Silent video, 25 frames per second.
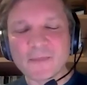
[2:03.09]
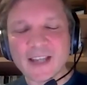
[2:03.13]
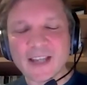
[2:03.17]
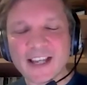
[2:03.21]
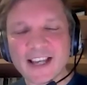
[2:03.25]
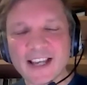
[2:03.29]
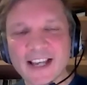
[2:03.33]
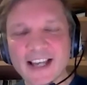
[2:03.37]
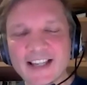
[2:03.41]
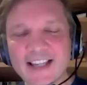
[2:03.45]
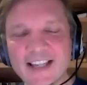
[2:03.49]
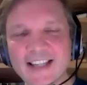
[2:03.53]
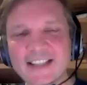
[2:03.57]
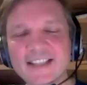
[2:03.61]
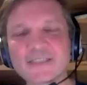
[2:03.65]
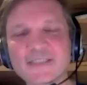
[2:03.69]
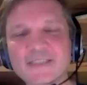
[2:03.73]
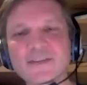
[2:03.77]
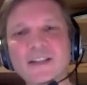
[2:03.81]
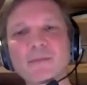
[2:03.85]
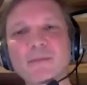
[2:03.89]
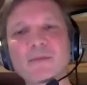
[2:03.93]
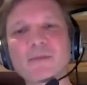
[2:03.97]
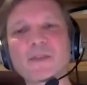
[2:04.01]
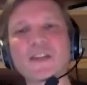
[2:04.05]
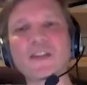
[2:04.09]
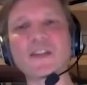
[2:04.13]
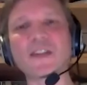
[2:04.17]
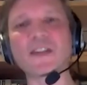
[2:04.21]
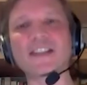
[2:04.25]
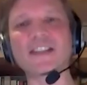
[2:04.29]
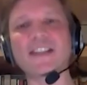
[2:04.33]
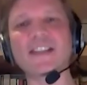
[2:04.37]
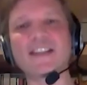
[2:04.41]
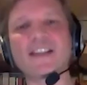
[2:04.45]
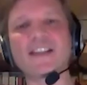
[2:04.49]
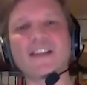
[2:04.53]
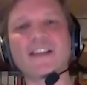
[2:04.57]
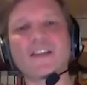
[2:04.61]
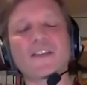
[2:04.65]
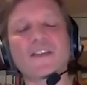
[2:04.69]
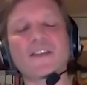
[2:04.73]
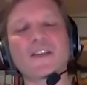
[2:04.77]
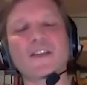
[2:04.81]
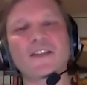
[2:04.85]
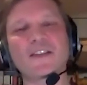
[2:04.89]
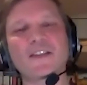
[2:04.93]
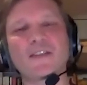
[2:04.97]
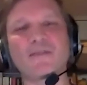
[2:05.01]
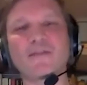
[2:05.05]
and February
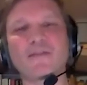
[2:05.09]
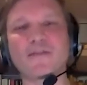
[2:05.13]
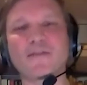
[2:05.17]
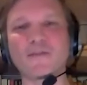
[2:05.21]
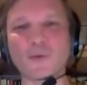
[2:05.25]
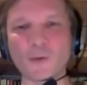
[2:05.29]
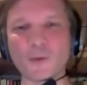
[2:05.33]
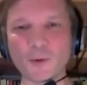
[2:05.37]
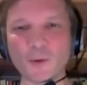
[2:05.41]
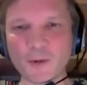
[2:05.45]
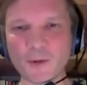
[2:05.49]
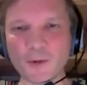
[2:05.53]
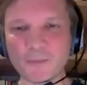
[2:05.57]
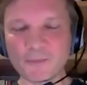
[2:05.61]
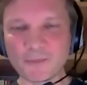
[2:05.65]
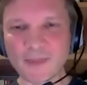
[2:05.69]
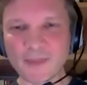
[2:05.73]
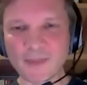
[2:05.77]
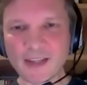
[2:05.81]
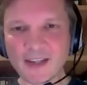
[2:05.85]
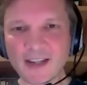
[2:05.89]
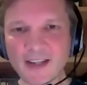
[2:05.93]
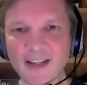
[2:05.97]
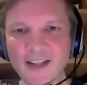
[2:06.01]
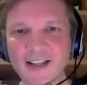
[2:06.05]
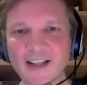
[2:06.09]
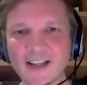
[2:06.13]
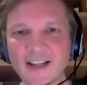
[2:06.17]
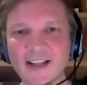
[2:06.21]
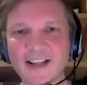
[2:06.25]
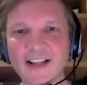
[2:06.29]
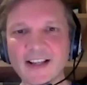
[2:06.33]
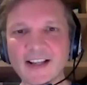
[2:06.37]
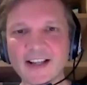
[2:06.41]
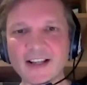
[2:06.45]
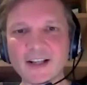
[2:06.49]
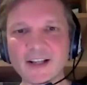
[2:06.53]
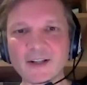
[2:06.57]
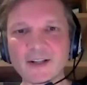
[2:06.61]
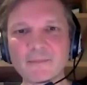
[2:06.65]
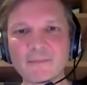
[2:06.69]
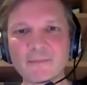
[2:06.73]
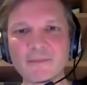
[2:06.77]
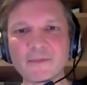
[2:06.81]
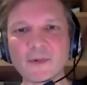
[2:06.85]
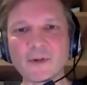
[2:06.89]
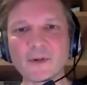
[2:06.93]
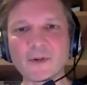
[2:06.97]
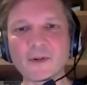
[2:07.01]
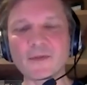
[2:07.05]
1934.
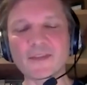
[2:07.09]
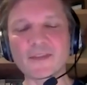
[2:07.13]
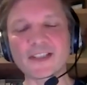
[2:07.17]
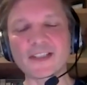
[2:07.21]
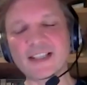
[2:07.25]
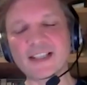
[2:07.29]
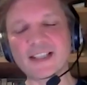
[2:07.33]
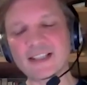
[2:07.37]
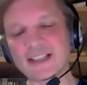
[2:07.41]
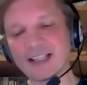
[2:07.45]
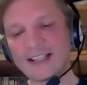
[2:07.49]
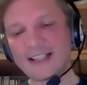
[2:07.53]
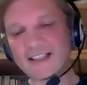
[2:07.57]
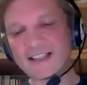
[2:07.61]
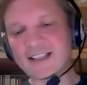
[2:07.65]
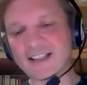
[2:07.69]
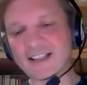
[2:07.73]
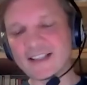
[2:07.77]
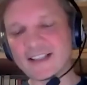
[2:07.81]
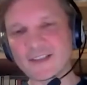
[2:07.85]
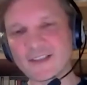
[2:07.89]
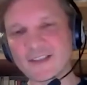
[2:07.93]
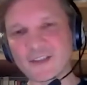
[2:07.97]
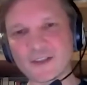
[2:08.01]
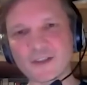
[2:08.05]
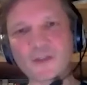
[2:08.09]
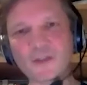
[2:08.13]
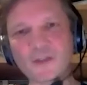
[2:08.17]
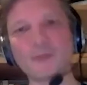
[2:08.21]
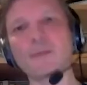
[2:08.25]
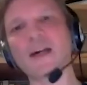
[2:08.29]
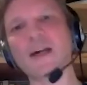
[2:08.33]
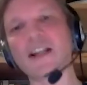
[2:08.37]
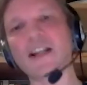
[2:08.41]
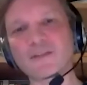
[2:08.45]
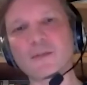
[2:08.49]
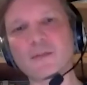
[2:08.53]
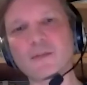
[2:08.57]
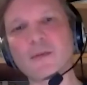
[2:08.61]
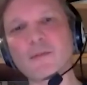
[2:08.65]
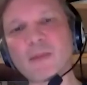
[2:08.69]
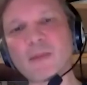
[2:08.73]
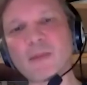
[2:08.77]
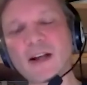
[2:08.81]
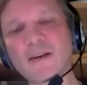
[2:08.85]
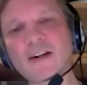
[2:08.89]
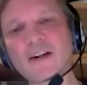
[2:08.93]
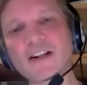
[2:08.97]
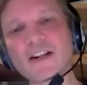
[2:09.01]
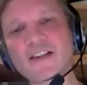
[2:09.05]
Obviously, Tintin's just got back from
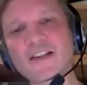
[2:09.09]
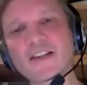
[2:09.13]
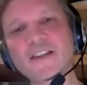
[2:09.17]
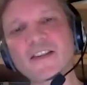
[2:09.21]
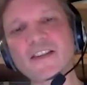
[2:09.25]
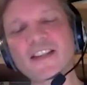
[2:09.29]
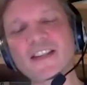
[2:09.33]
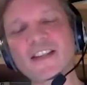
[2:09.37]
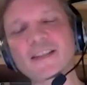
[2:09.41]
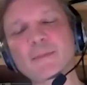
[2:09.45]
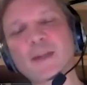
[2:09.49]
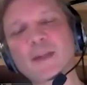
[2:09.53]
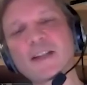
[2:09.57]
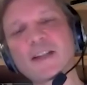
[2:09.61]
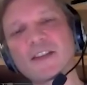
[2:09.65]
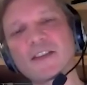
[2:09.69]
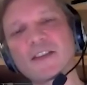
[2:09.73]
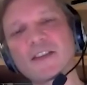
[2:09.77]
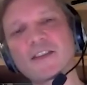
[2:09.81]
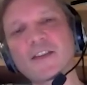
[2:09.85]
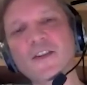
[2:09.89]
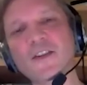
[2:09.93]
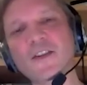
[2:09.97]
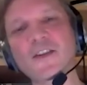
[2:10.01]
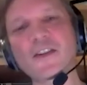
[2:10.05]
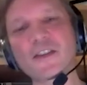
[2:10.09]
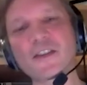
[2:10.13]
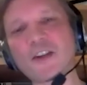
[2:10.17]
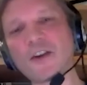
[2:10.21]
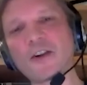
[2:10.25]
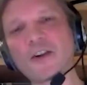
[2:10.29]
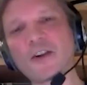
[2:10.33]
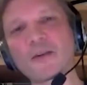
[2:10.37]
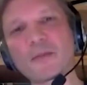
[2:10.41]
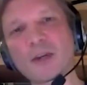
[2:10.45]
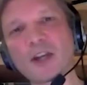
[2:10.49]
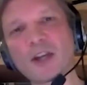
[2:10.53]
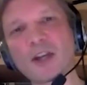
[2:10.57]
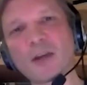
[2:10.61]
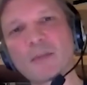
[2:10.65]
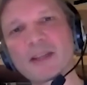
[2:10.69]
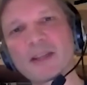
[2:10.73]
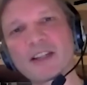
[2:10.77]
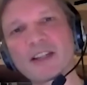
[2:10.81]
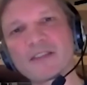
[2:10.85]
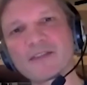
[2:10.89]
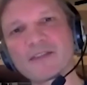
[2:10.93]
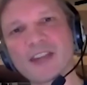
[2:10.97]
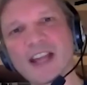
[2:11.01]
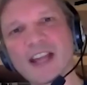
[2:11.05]
America. There's been the 3rd
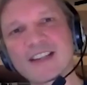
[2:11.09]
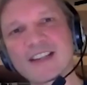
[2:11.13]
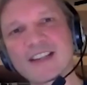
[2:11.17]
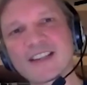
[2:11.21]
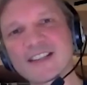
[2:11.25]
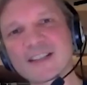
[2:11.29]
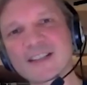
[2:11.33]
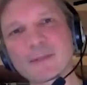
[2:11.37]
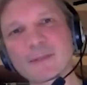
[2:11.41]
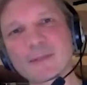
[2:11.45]
homecoming event that's